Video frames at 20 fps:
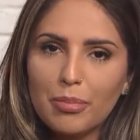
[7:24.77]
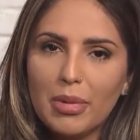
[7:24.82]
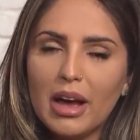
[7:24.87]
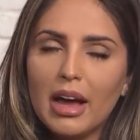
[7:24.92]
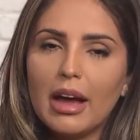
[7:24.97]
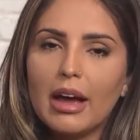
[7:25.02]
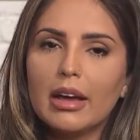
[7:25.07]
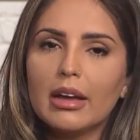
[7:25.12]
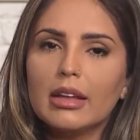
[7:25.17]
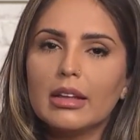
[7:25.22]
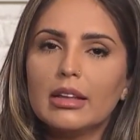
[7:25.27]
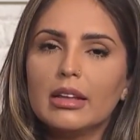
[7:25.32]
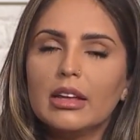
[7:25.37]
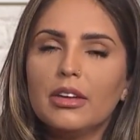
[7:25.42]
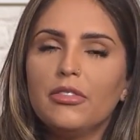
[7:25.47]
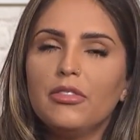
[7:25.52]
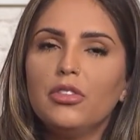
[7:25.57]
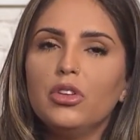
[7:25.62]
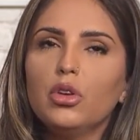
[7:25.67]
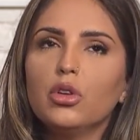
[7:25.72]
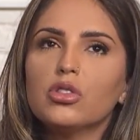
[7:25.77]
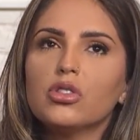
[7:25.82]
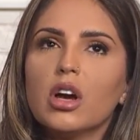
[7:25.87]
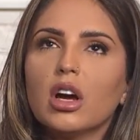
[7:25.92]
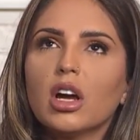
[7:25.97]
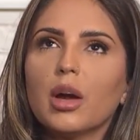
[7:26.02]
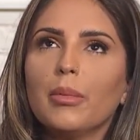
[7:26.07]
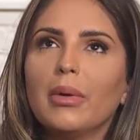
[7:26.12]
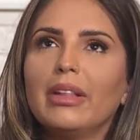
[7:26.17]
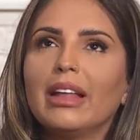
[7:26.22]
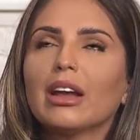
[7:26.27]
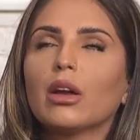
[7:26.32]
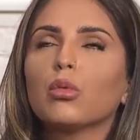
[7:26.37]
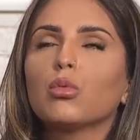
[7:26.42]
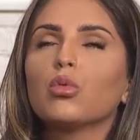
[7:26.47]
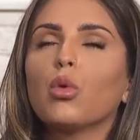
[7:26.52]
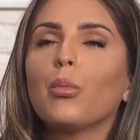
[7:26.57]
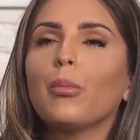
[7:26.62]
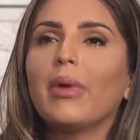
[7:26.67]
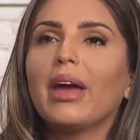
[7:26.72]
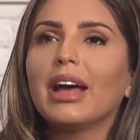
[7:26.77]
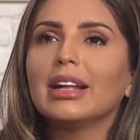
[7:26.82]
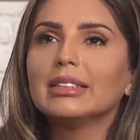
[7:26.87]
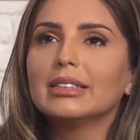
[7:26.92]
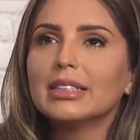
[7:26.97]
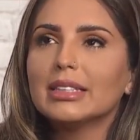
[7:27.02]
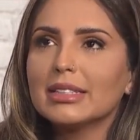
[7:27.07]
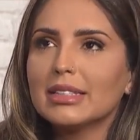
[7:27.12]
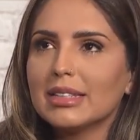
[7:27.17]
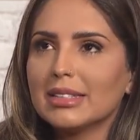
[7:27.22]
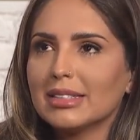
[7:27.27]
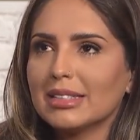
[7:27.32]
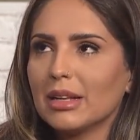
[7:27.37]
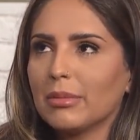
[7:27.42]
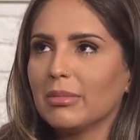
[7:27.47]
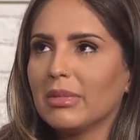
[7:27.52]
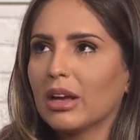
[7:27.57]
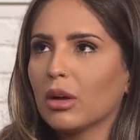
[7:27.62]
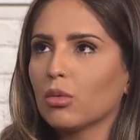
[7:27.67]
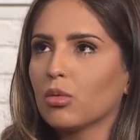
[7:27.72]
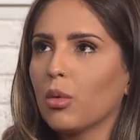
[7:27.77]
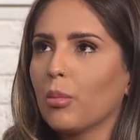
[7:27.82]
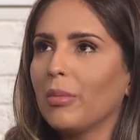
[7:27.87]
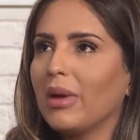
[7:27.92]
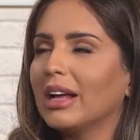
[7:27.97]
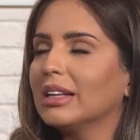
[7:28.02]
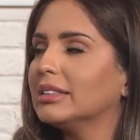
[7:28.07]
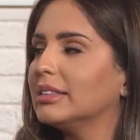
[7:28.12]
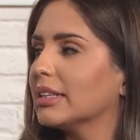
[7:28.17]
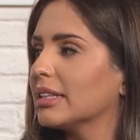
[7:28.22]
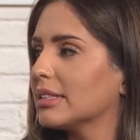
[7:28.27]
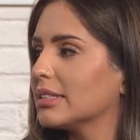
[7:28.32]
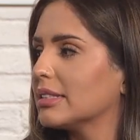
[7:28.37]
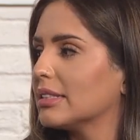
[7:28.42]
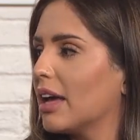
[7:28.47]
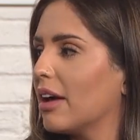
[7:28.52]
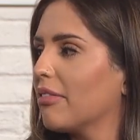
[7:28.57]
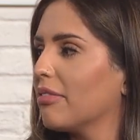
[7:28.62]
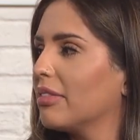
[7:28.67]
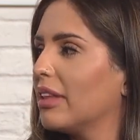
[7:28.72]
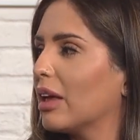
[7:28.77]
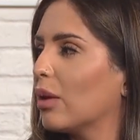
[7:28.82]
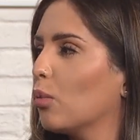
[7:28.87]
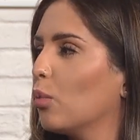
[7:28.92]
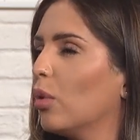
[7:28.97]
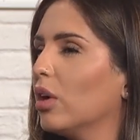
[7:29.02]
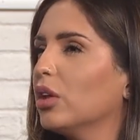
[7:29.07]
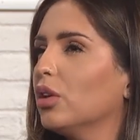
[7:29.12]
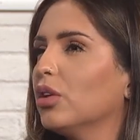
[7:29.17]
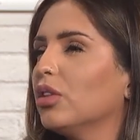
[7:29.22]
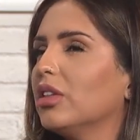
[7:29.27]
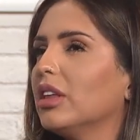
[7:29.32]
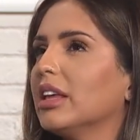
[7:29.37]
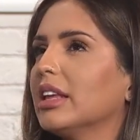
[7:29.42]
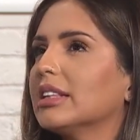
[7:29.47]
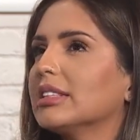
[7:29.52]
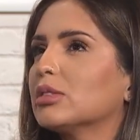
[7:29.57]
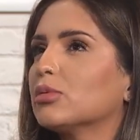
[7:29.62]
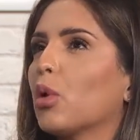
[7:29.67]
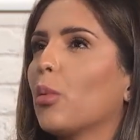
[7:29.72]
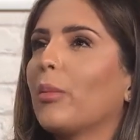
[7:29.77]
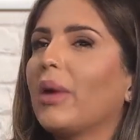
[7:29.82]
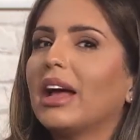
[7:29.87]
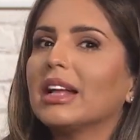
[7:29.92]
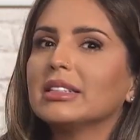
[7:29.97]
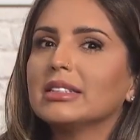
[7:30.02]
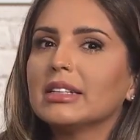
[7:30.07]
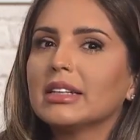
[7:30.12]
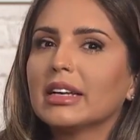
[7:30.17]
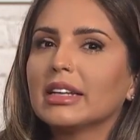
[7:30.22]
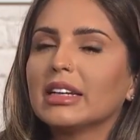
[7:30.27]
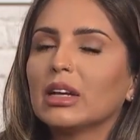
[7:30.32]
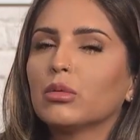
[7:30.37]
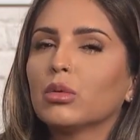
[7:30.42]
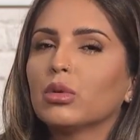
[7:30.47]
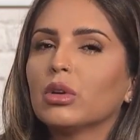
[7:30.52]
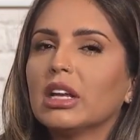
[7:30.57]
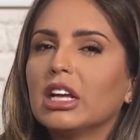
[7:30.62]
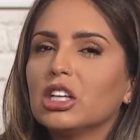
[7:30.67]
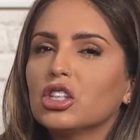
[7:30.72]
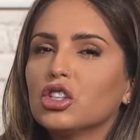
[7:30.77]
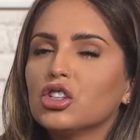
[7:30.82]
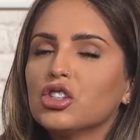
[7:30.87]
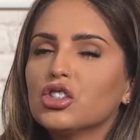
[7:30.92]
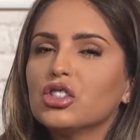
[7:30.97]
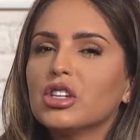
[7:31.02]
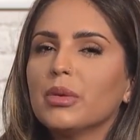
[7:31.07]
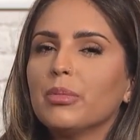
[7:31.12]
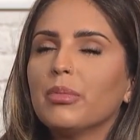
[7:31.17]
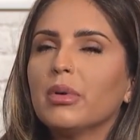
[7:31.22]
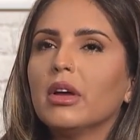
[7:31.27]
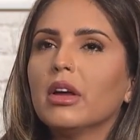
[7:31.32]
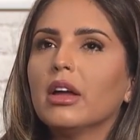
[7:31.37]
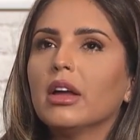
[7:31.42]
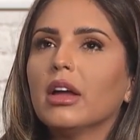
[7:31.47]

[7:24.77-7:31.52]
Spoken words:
But if you talk about like a romanticism, like romantic stuff, like what do you think it's romantic in a relationship?